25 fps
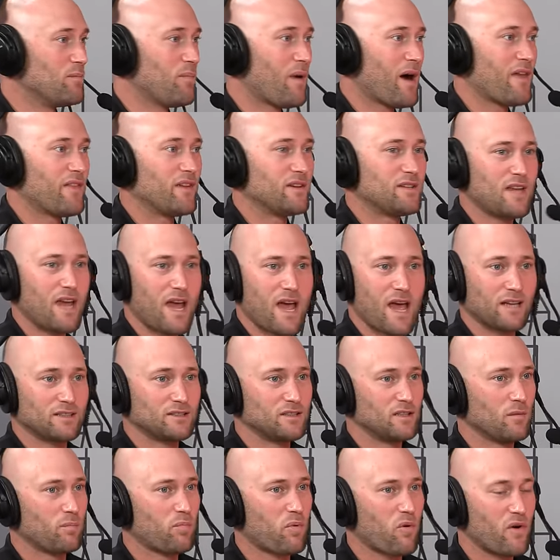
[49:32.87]
You buy the
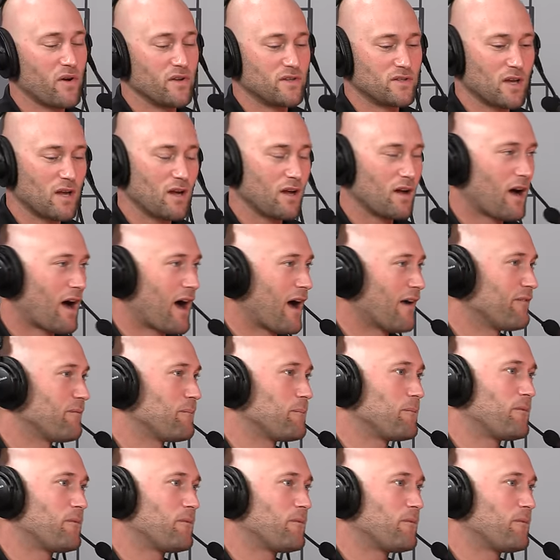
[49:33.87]
tags and the points, I'm